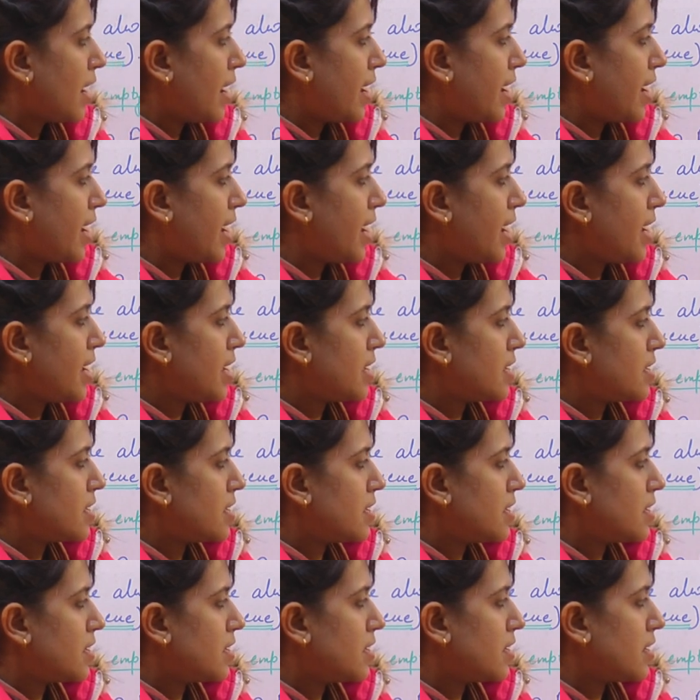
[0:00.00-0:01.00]
A
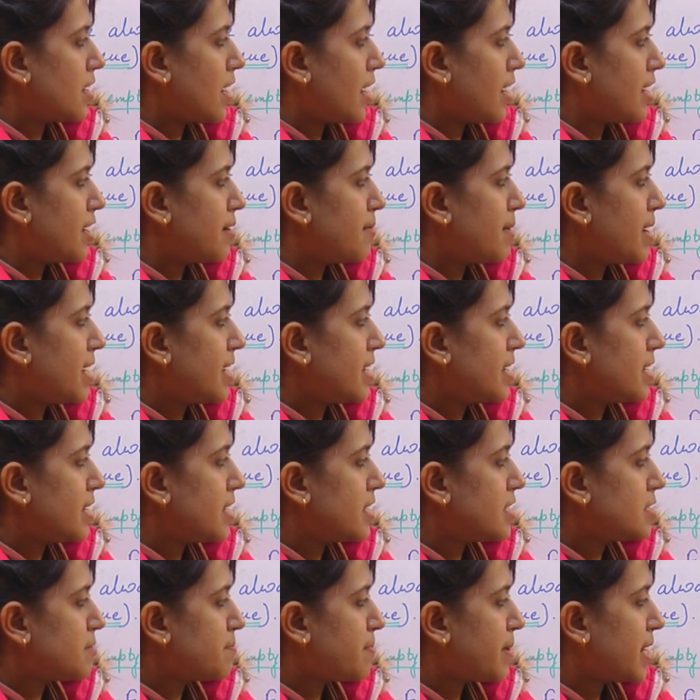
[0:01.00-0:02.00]
element
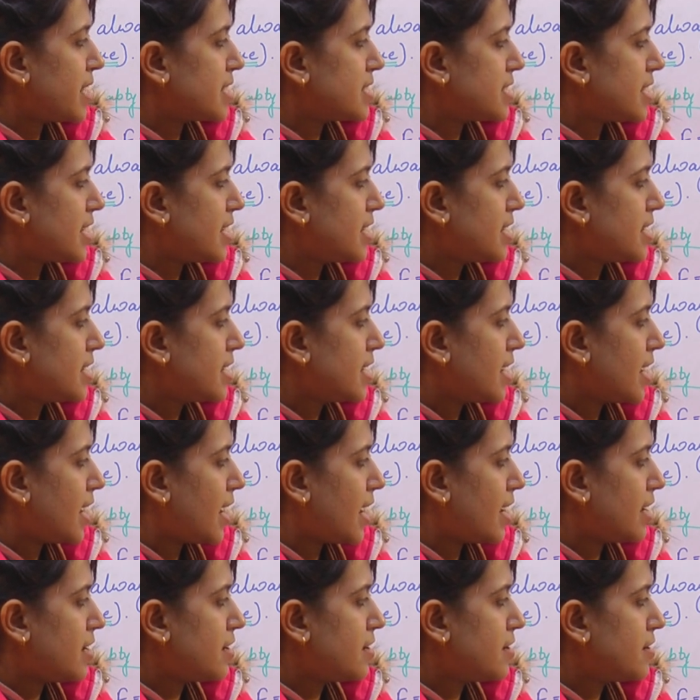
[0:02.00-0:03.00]
is present
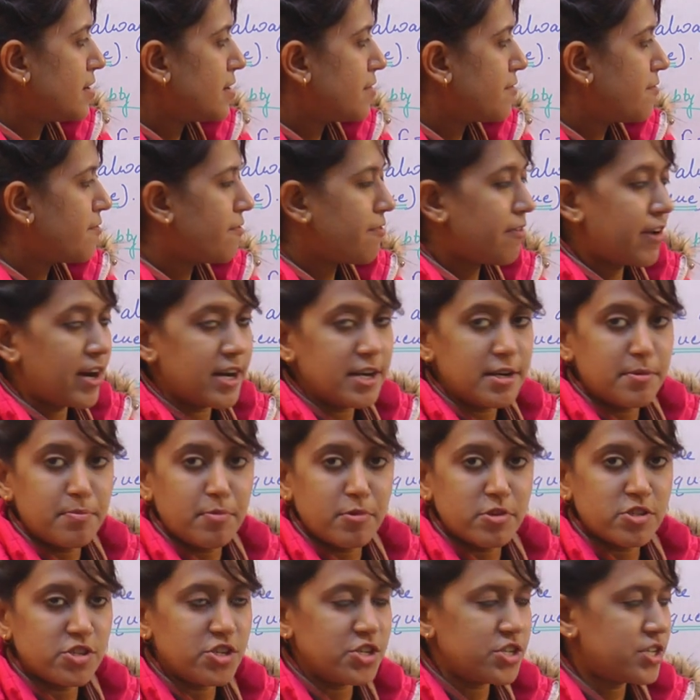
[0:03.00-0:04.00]
at front
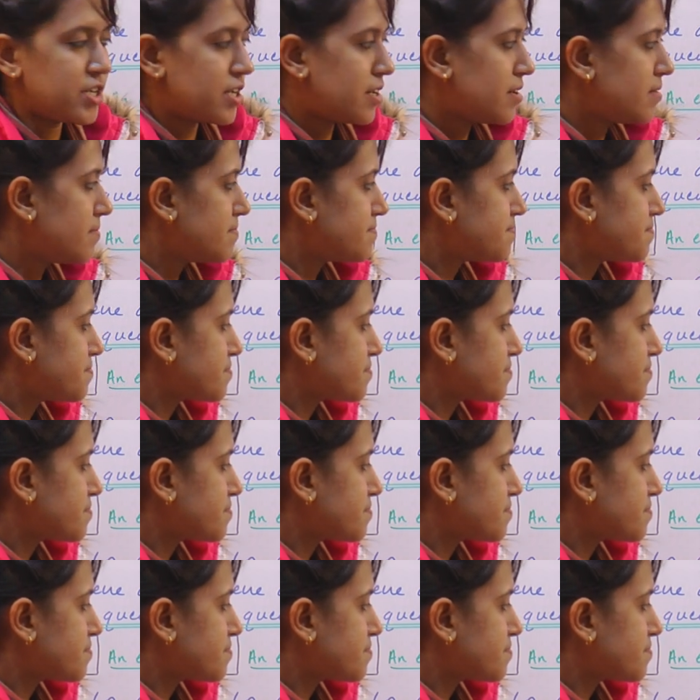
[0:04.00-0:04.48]
position.